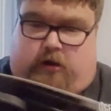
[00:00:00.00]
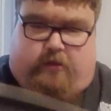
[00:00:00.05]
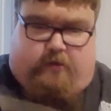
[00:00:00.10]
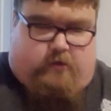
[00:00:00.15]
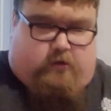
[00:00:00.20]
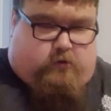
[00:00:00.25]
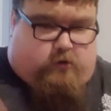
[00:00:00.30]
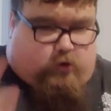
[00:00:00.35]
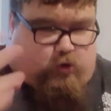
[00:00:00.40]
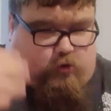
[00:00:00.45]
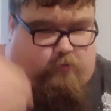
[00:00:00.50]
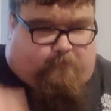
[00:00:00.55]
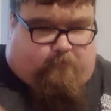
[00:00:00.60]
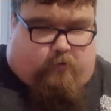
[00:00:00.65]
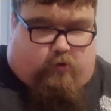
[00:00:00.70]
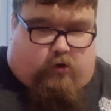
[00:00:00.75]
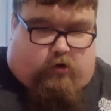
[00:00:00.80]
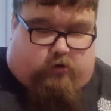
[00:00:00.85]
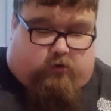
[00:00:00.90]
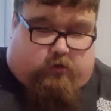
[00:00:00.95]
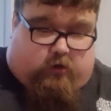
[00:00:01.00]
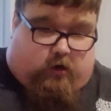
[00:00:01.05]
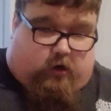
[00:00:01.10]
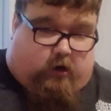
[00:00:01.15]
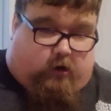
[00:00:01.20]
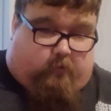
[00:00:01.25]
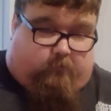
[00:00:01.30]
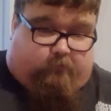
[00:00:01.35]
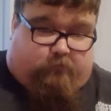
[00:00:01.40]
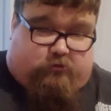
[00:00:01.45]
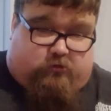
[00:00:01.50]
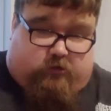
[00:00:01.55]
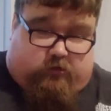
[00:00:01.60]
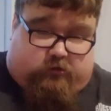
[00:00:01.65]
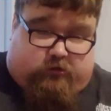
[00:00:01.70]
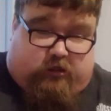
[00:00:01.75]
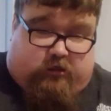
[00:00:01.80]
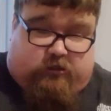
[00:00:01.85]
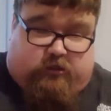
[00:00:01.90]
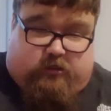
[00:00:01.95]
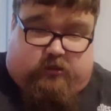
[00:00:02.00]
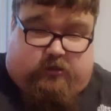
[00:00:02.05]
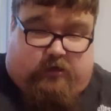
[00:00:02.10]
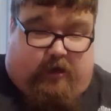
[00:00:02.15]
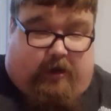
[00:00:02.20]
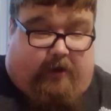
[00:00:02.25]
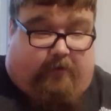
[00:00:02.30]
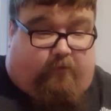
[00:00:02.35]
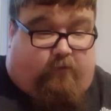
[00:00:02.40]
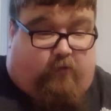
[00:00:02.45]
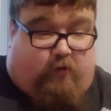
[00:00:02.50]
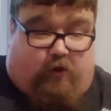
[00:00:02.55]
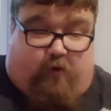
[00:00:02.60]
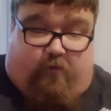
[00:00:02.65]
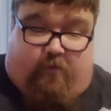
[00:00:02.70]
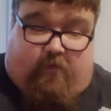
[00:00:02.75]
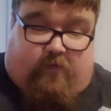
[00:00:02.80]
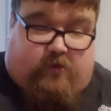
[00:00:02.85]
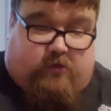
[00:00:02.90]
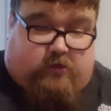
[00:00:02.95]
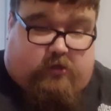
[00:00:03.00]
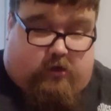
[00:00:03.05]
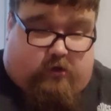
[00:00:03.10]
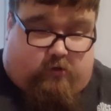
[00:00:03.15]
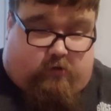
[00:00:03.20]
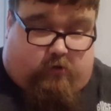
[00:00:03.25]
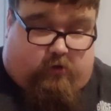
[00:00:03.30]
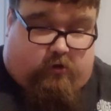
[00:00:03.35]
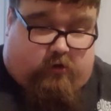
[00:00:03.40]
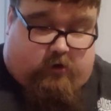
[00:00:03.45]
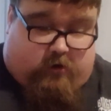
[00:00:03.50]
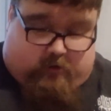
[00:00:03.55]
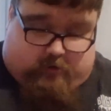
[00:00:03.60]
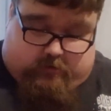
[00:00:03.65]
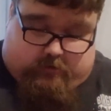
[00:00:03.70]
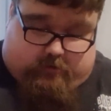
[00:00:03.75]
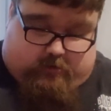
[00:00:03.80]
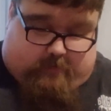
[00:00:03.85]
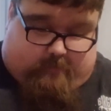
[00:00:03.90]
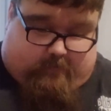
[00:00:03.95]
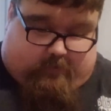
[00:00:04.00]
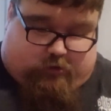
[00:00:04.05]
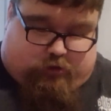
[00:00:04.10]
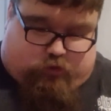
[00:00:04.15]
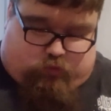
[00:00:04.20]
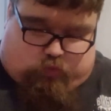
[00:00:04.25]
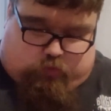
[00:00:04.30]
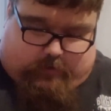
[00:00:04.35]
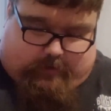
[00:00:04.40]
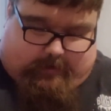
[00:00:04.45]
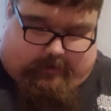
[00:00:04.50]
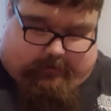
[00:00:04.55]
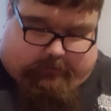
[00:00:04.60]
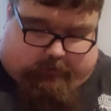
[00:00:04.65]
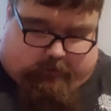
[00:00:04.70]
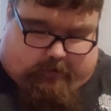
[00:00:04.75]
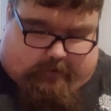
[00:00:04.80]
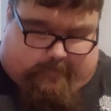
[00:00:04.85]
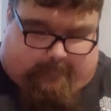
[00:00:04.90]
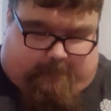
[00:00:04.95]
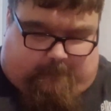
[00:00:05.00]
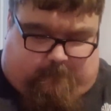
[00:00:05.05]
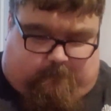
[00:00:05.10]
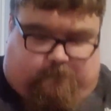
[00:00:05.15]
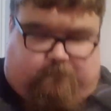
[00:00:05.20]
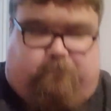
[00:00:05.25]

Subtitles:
The newer book, Justice League from the 52, number 22.